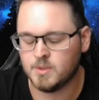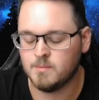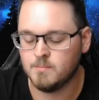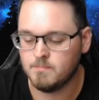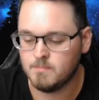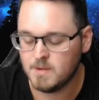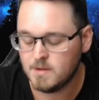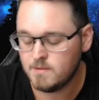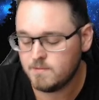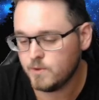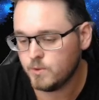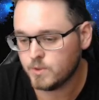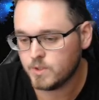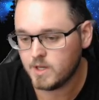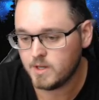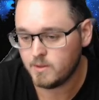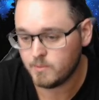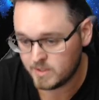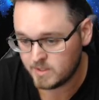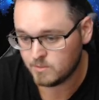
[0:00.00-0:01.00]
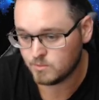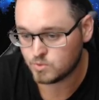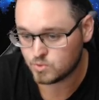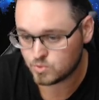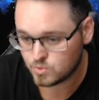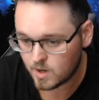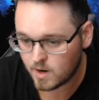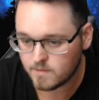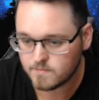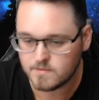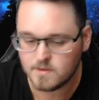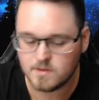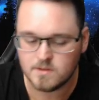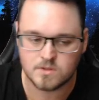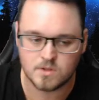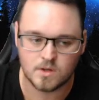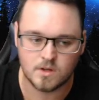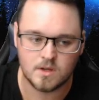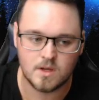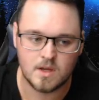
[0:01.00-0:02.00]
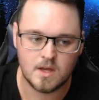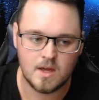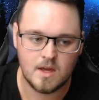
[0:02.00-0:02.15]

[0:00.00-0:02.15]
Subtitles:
midfielder when he was drafted. So